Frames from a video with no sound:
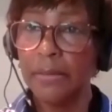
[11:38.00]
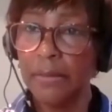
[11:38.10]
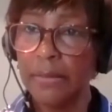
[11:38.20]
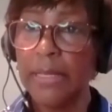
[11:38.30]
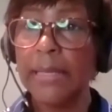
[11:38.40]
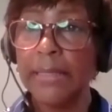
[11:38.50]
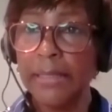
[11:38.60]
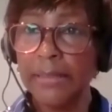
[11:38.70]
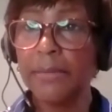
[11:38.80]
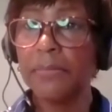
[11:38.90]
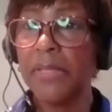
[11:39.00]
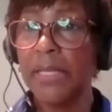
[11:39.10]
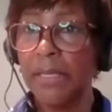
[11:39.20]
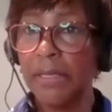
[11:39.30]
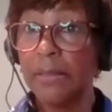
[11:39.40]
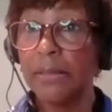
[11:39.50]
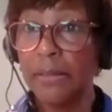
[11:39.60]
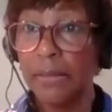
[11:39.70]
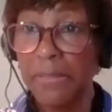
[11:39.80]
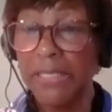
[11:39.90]
that is something
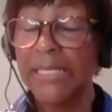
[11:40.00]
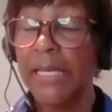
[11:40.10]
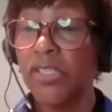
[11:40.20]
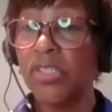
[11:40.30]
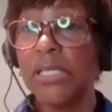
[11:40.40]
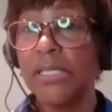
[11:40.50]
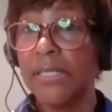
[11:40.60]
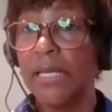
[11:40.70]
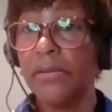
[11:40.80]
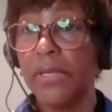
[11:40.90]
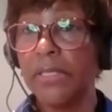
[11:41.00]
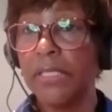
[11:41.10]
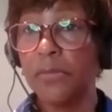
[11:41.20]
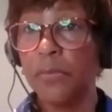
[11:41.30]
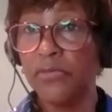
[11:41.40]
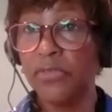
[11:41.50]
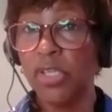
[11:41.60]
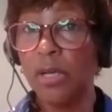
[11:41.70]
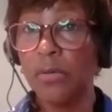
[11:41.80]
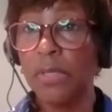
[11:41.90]
potentially serious, as we've
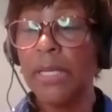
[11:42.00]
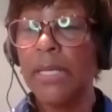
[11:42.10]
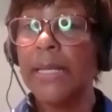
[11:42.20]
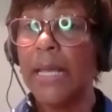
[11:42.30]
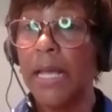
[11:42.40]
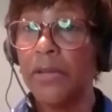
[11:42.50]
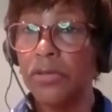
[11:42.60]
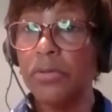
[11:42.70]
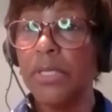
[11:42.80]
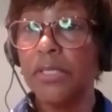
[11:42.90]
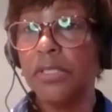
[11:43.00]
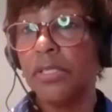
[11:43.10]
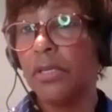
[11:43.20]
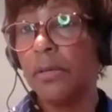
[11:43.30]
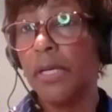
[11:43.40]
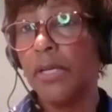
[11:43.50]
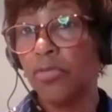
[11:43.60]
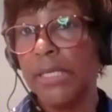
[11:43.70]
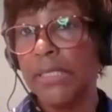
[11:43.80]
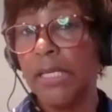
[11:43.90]
shown, and you need to
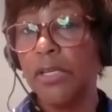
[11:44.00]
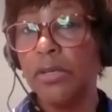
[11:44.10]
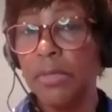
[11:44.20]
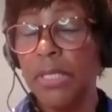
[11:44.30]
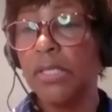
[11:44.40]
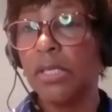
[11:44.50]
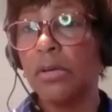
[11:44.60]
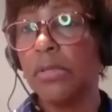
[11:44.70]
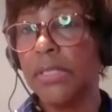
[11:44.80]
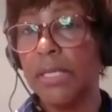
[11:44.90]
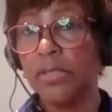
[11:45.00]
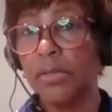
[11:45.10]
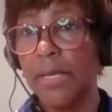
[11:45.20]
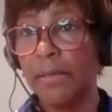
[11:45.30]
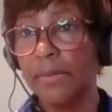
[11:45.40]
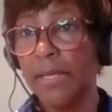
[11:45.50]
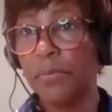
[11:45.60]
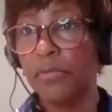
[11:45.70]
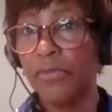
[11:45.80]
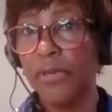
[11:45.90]
address it. You need to contact your
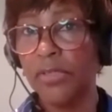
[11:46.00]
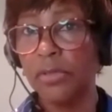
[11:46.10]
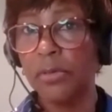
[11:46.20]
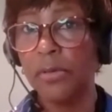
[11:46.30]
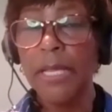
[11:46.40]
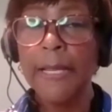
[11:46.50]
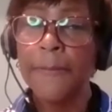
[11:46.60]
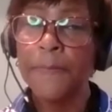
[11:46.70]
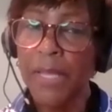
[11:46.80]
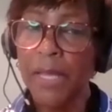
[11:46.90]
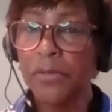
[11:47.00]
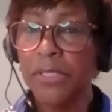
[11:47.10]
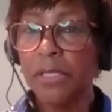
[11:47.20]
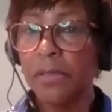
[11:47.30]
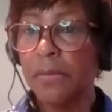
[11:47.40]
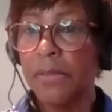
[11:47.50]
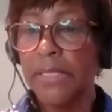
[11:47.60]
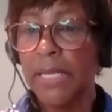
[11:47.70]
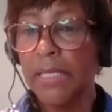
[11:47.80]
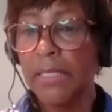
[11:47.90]
healthcare professional. I also
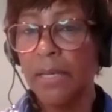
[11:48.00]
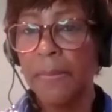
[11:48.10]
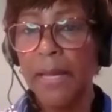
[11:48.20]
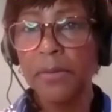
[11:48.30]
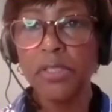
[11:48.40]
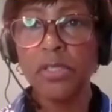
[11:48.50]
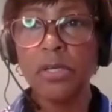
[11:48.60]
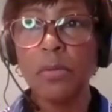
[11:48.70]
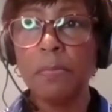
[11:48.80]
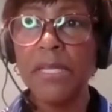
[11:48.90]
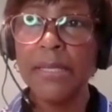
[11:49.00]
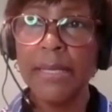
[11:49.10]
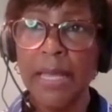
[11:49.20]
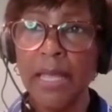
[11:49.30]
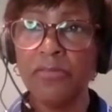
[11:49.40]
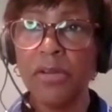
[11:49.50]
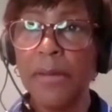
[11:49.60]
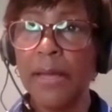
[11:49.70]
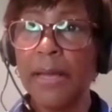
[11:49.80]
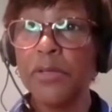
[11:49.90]
said about, being careful
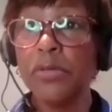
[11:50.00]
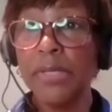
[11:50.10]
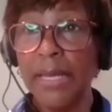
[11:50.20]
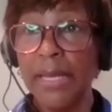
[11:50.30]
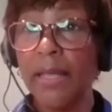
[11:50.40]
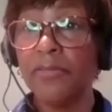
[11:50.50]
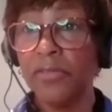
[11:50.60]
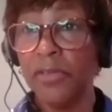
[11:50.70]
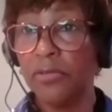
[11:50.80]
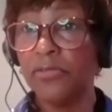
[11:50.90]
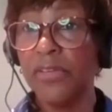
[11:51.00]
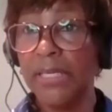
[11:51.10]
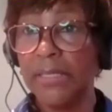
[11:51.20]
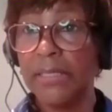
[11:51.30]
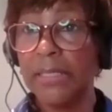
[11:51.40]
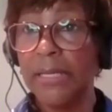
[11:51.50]
about how you care for your feet.